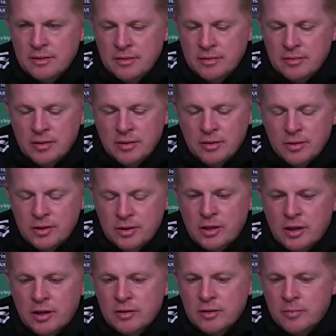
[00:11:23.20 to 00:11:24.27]
you know, he's
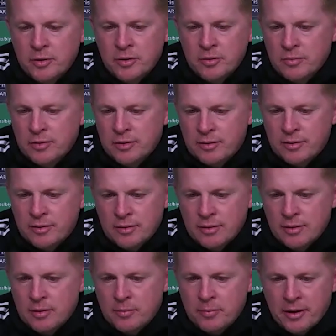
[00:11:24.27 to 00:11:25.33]
contributing with
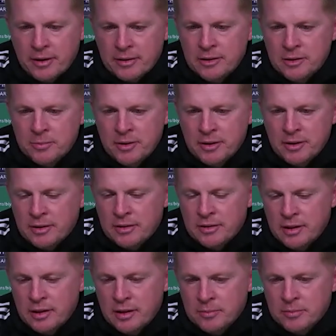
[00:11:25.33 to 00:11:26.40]
the impact he's making in
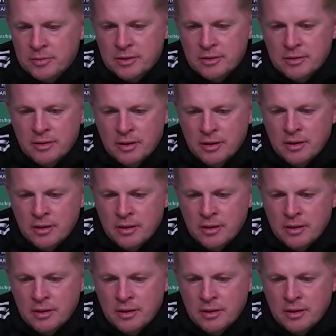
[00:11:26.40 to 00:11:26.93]
games, and